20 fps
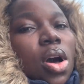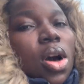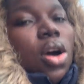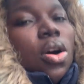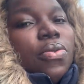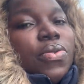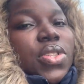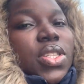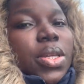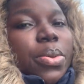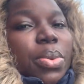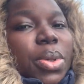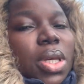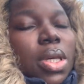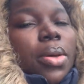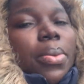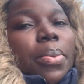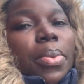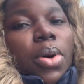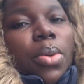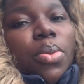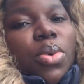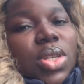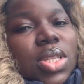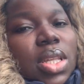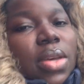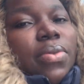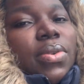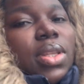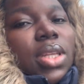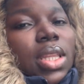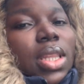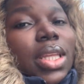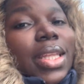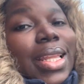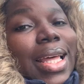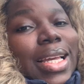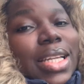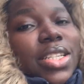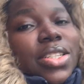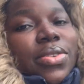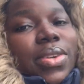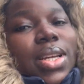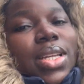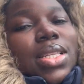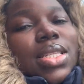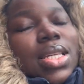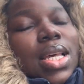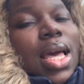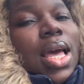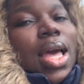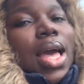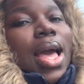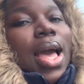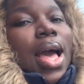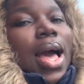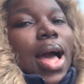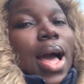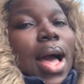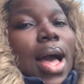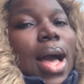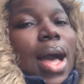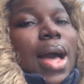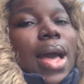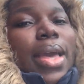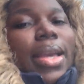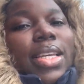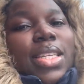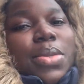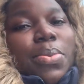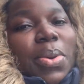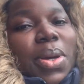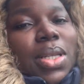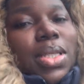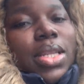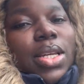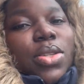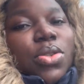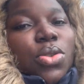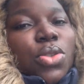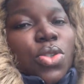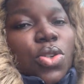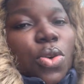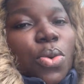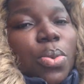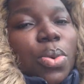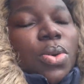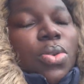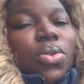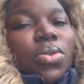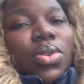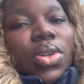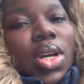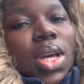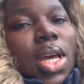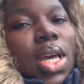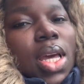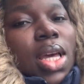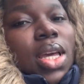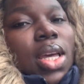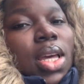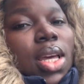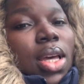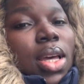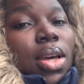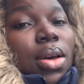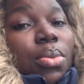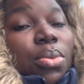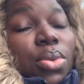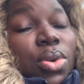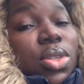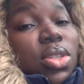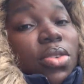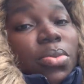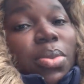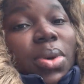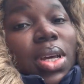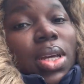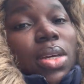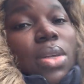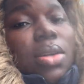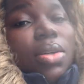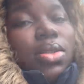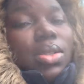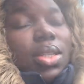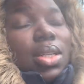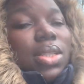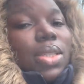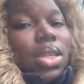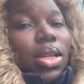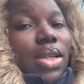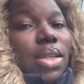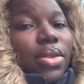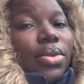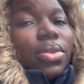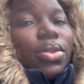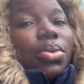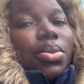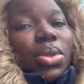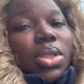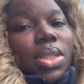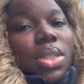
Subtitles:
of TB, but most definitely Nigerians are expected to show proof. Most of my audience are from